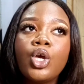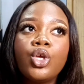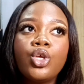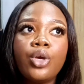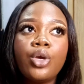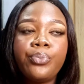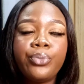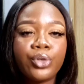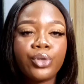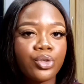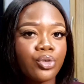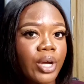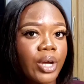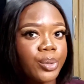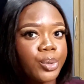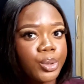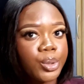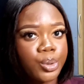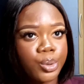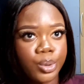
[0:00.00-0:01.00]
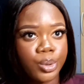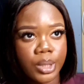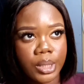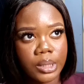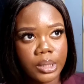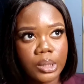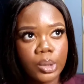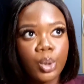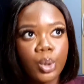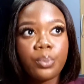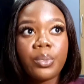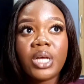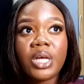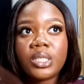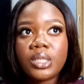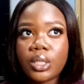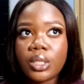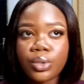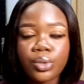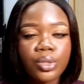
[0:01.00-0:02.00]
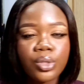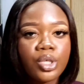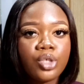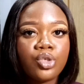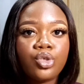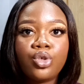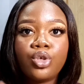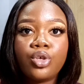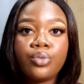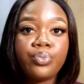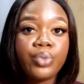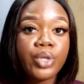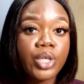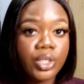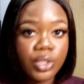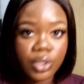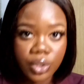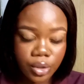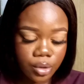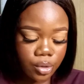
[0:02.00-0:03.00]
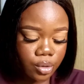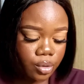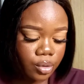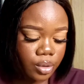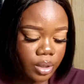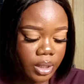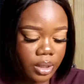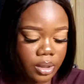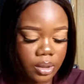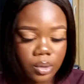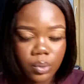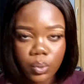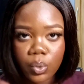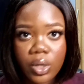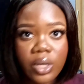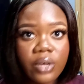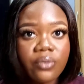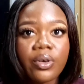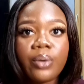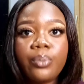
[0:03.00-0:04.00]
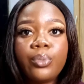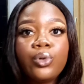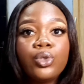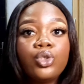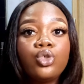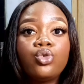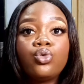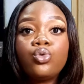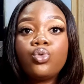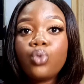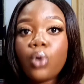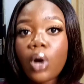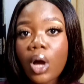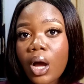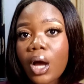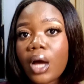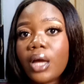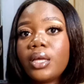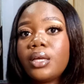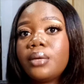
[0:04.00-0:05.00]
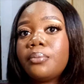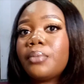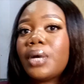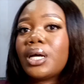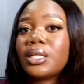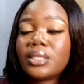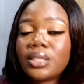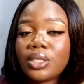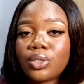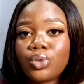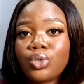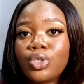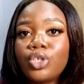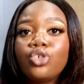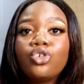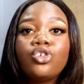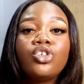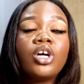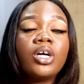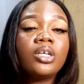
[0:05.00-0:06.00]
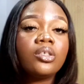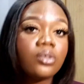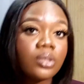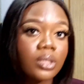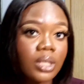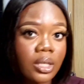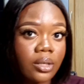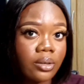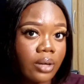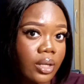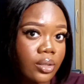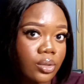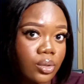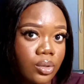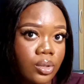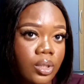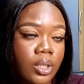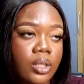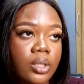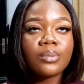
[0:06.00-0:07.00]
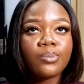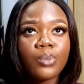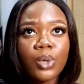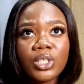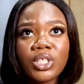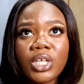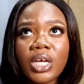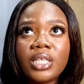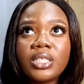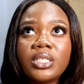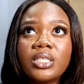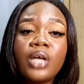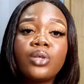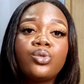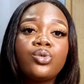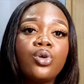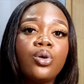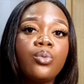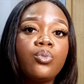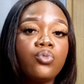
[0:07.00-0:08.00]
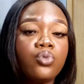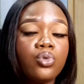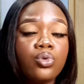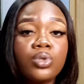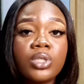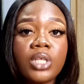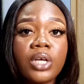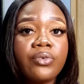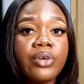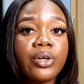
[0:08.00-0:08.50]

you're a postgraduate student, you're a master's student, you're a PhD student, whatever, but you are a master's student, you're not an undergrad student. As much as there are some rules and